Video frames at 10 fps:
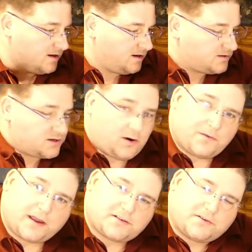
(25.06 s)
So,
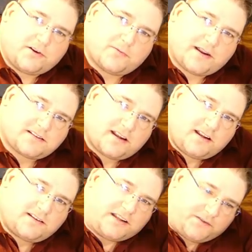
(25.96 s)
thanks to GearBest
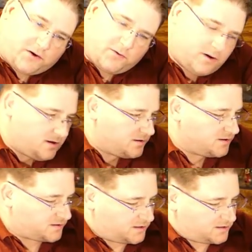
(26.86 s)
and Tevo,
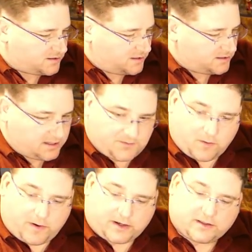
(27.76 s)
this is the Tevo
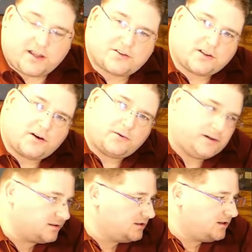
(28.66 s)
Michelangelo.
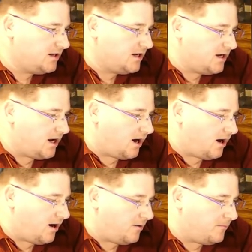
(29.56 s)

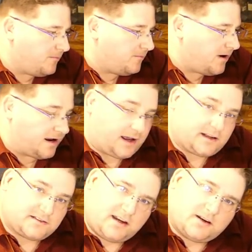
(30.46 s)
Um, I got
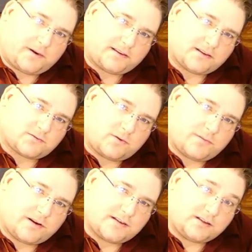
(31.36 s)
excited about this one
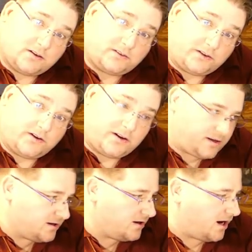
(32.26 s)
because it looked good.
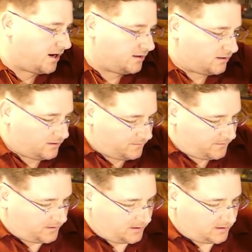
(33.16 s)
I love
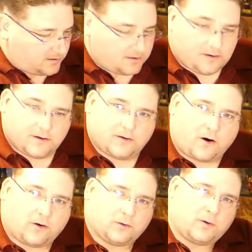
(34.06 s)
the
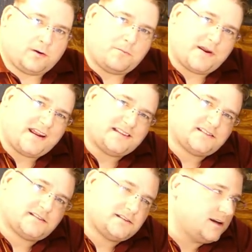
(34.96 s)
all-in-one
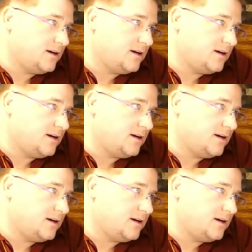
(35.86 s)
base.